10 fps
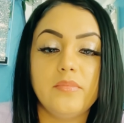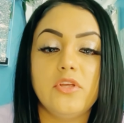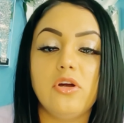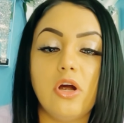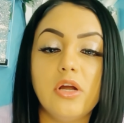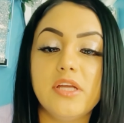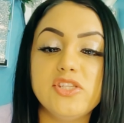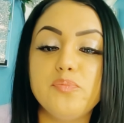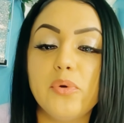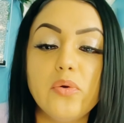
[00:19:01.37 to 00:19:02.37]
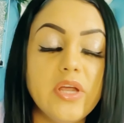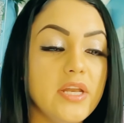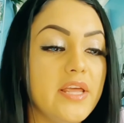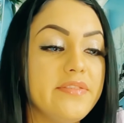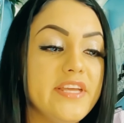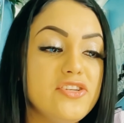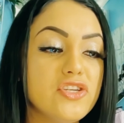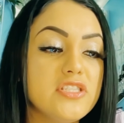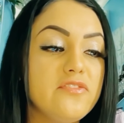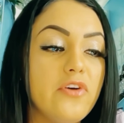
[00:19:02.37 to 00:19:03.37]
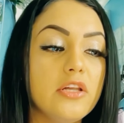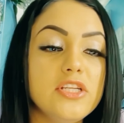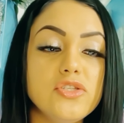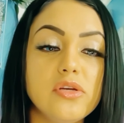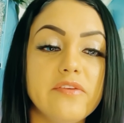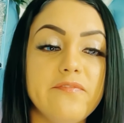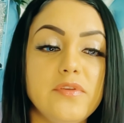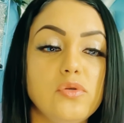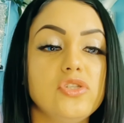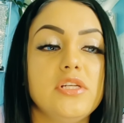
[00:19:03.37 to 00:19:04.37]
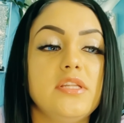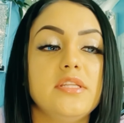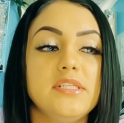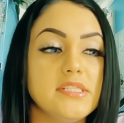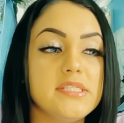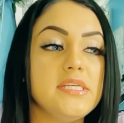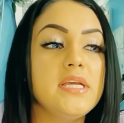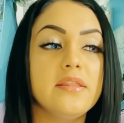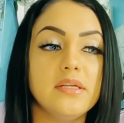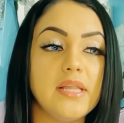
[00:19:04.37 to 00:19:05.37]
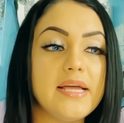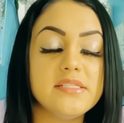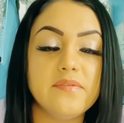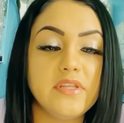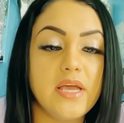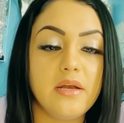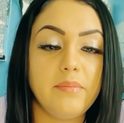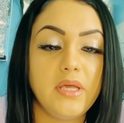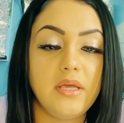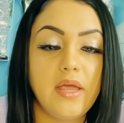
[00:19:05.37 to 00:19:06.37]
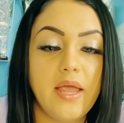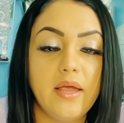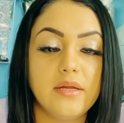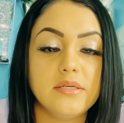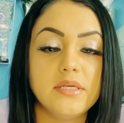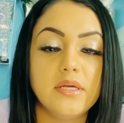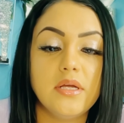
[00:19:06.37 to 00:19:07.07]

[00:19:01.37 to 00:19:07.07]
their heart gets broken and they just fall into confusion and the deceit and the lies of the enemy. And